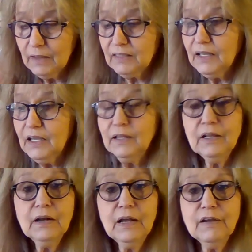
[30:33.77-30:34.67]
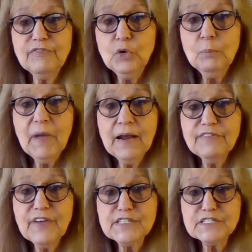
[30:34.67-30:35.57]
thinking that if you
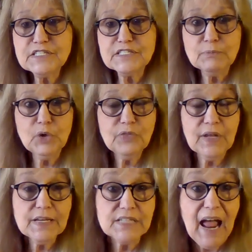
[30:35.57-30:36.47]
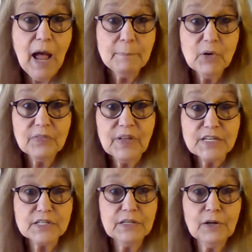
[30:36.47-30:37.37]
manifested some new things and happier
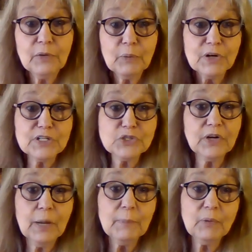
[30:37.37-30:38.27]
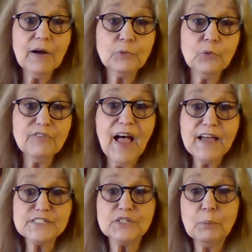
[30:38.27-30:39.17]
things, you know, they were going to start coming around real fast.